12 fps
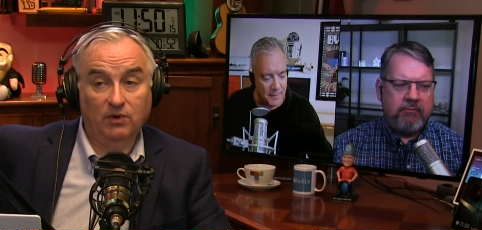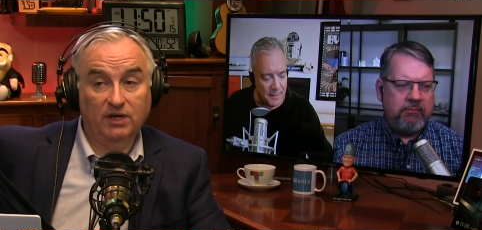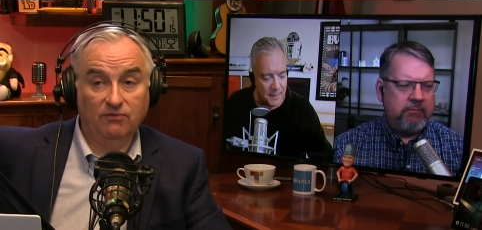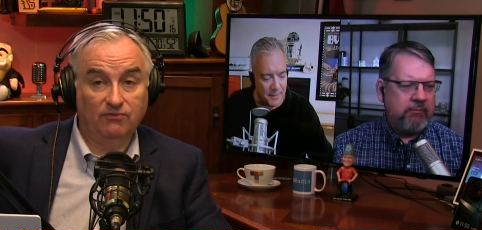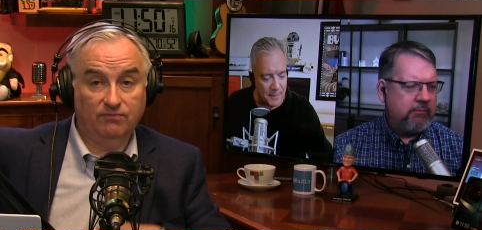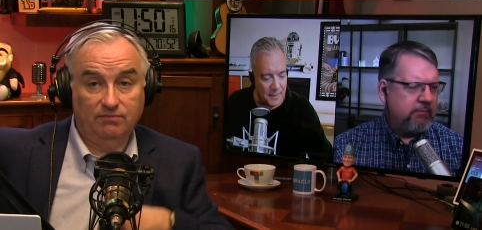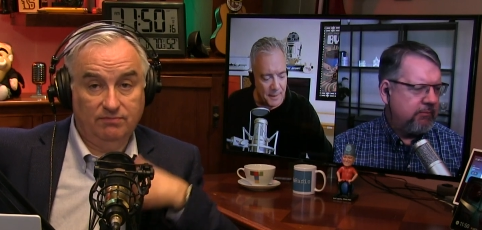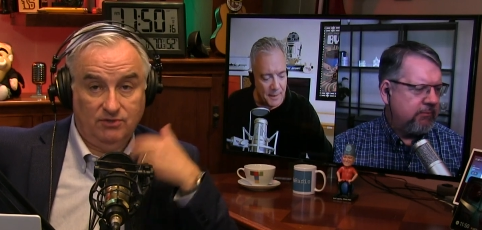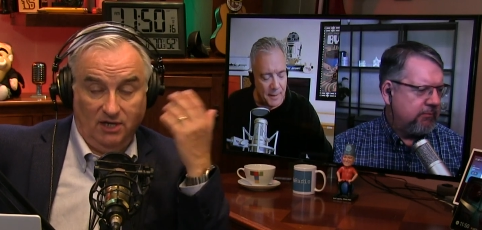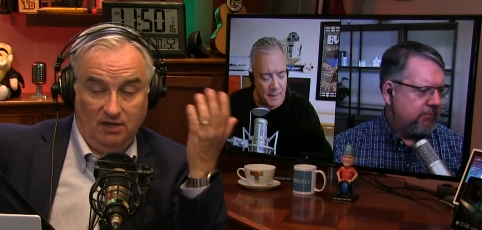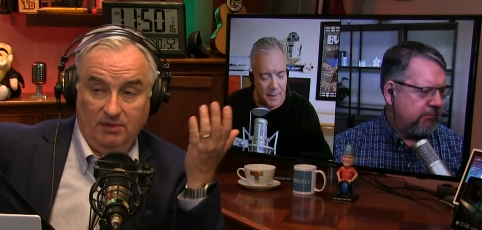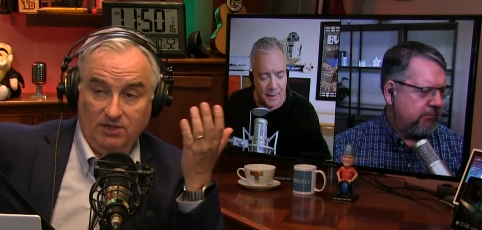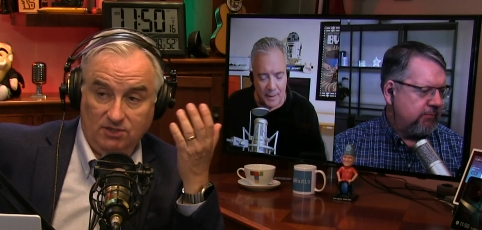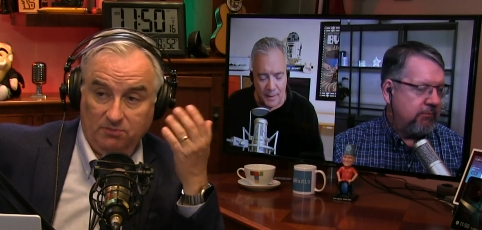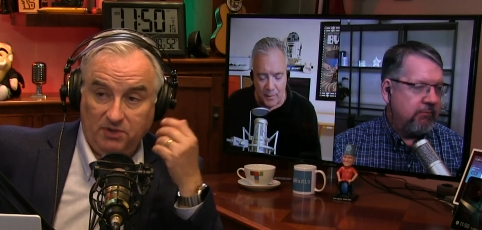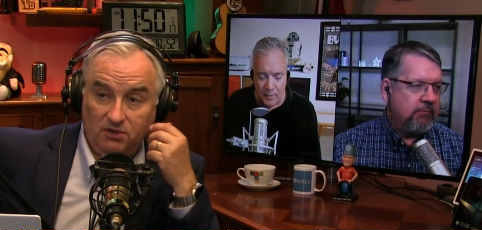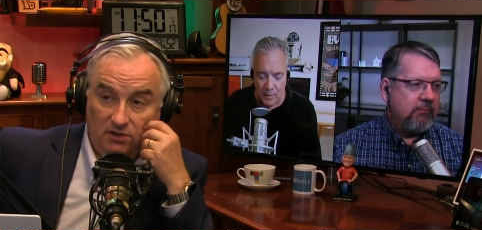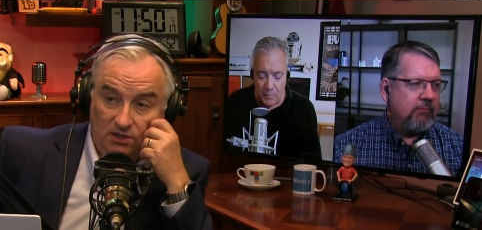Speaker 1: way of talking about
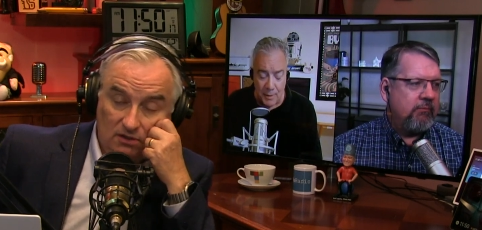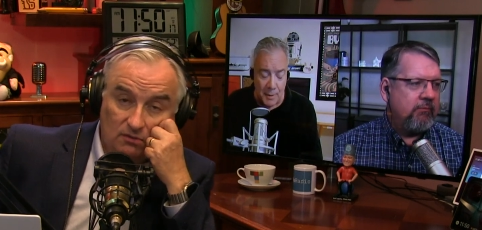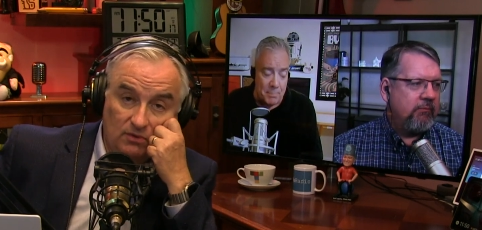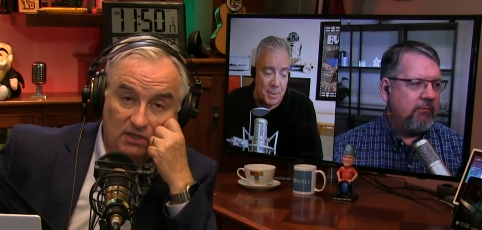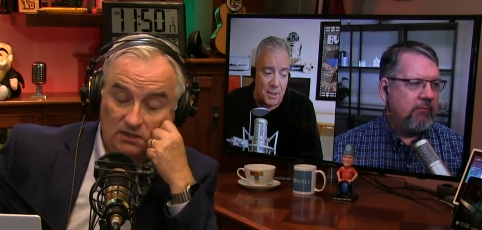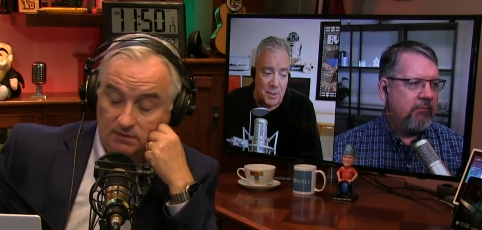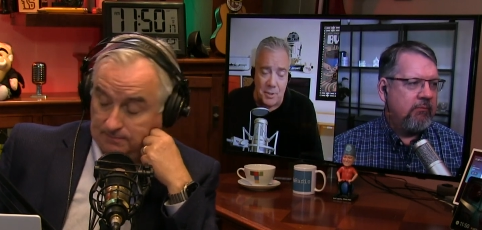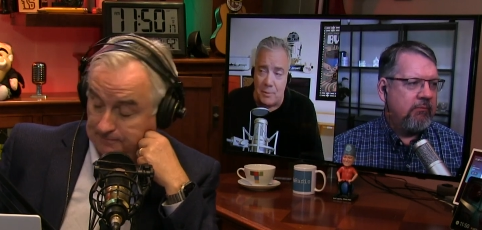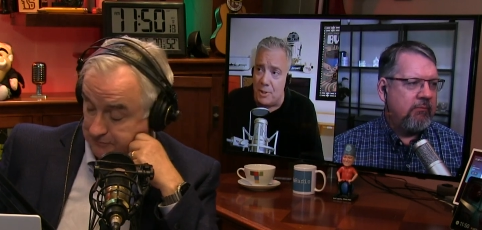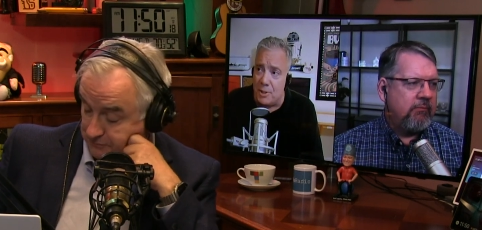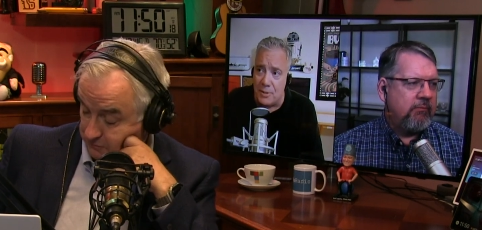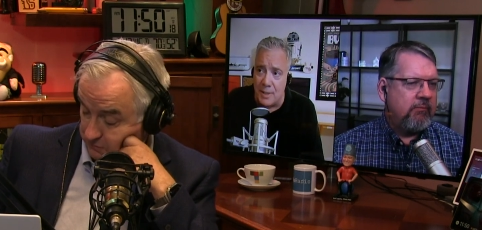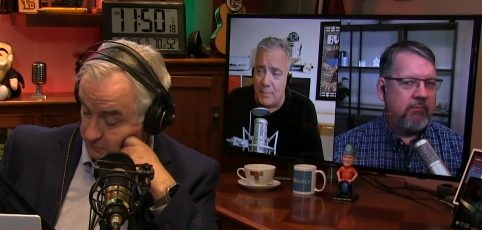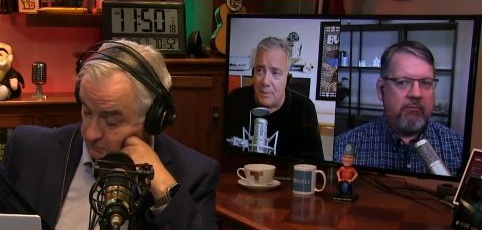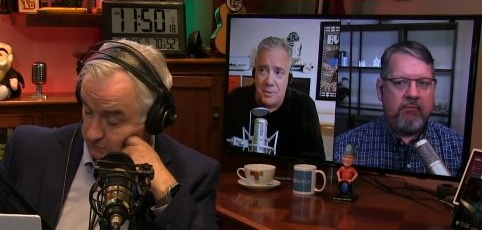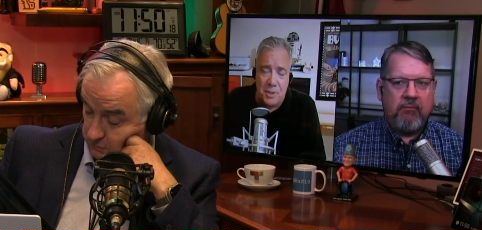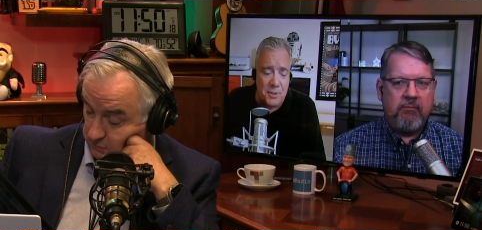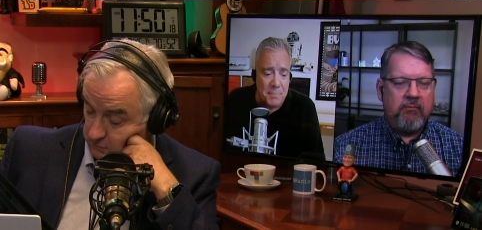superior, but, but right? also just how about
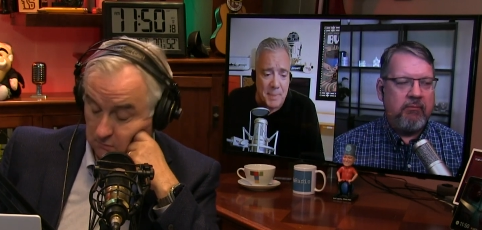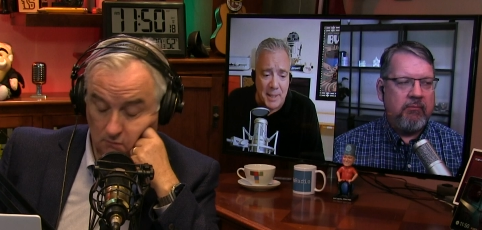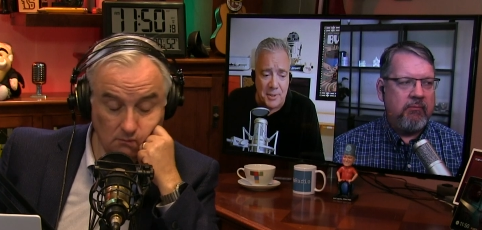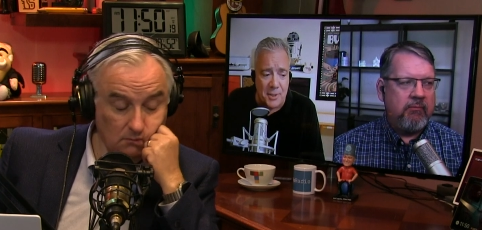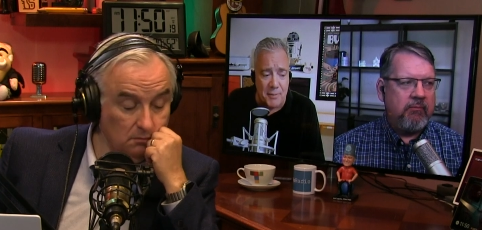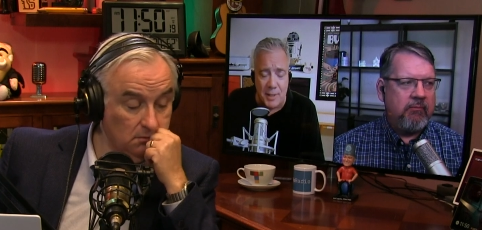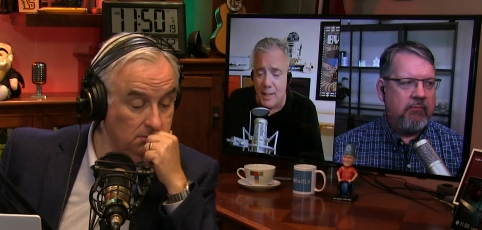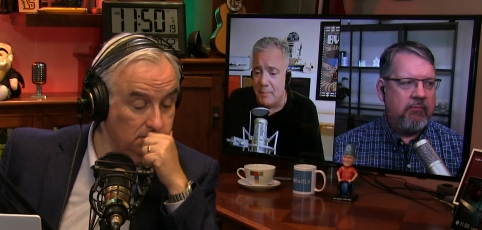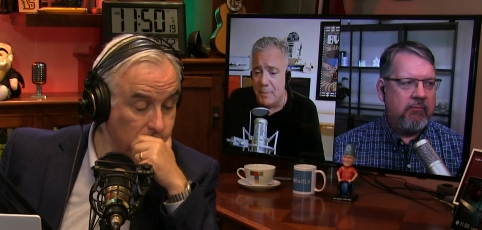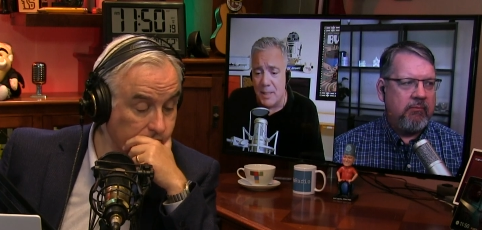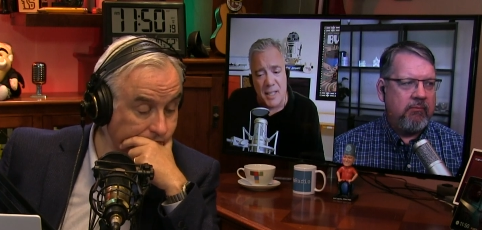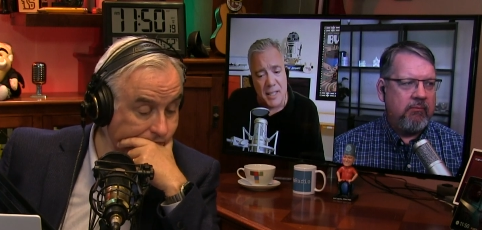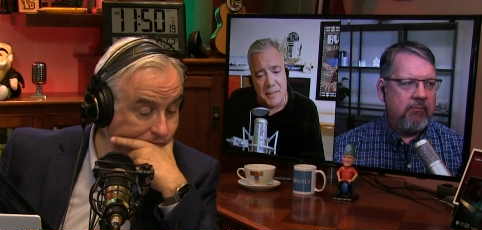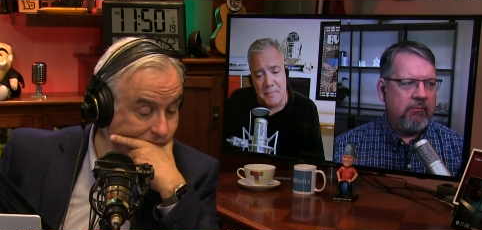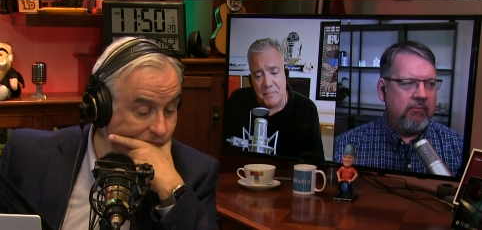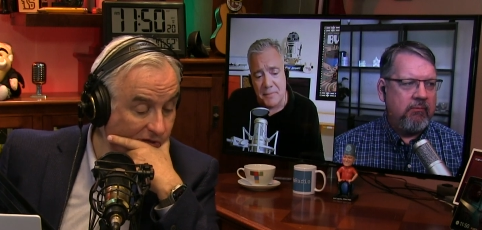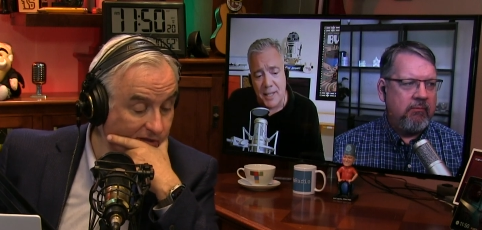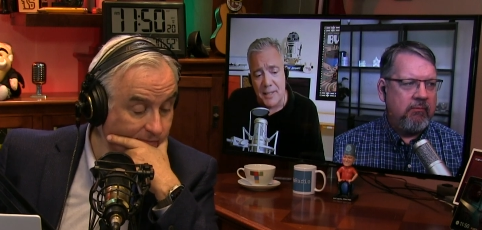just basic reliability,
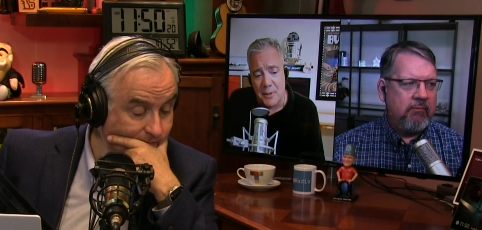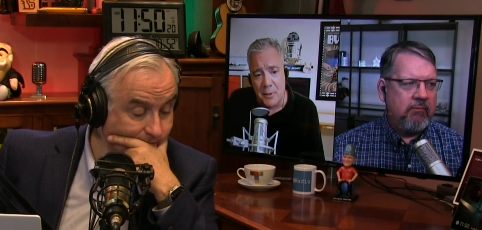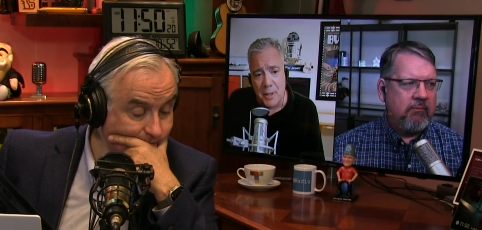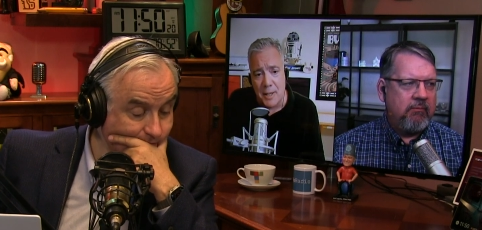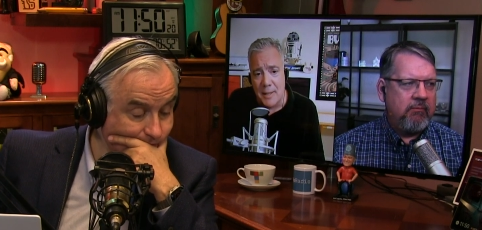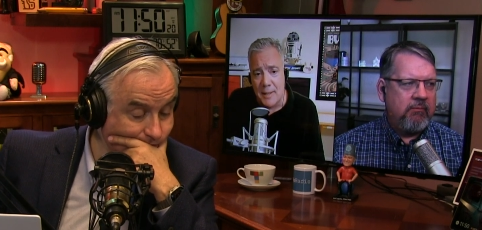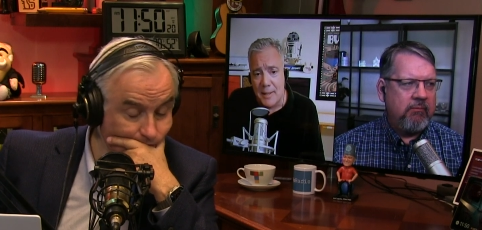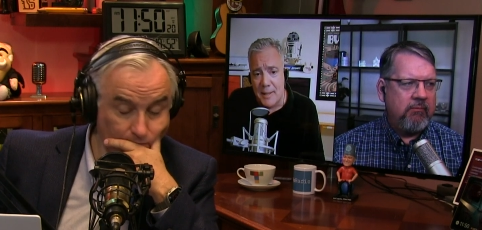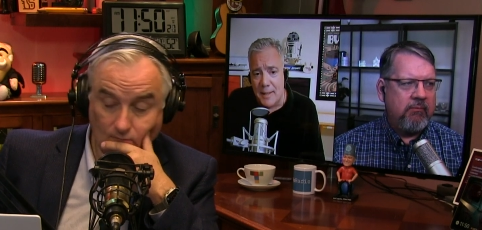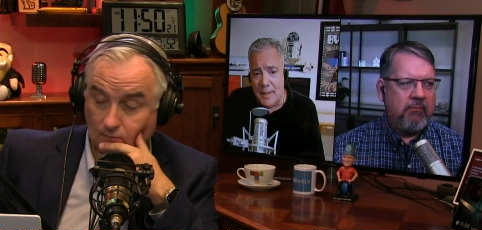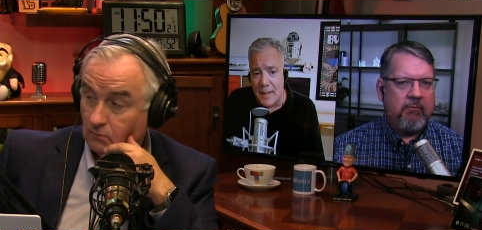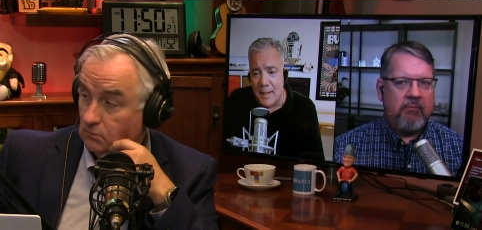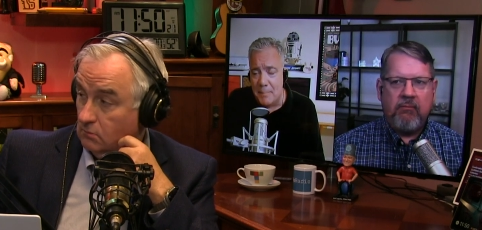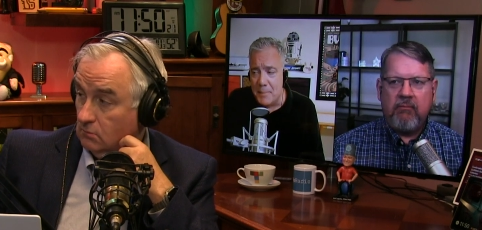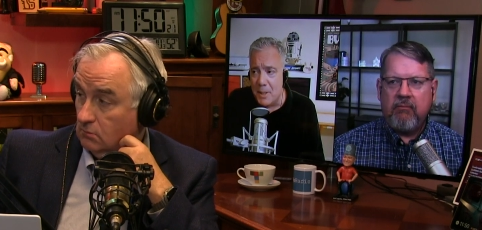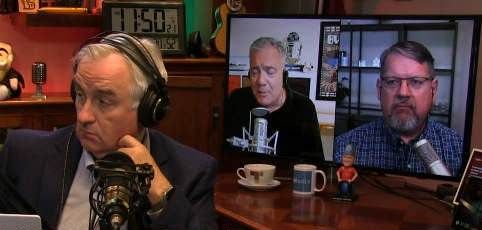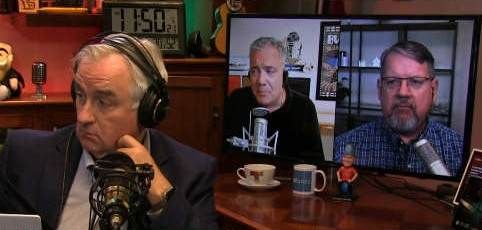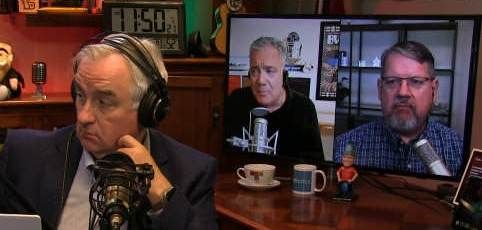right? right. Or um, you
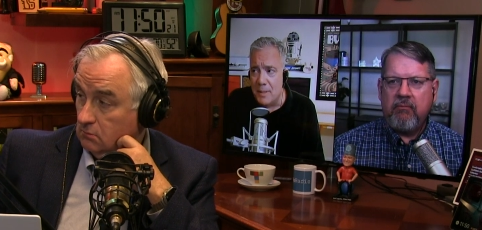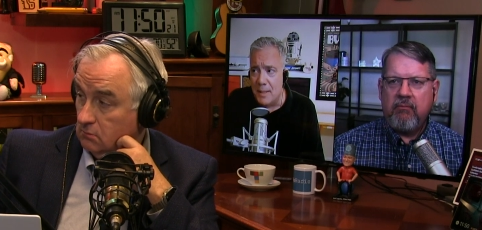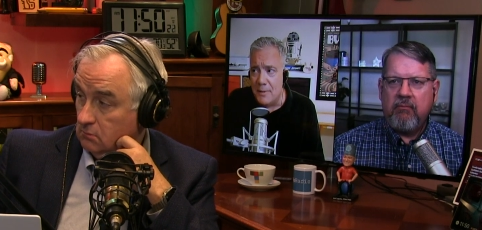know, uh,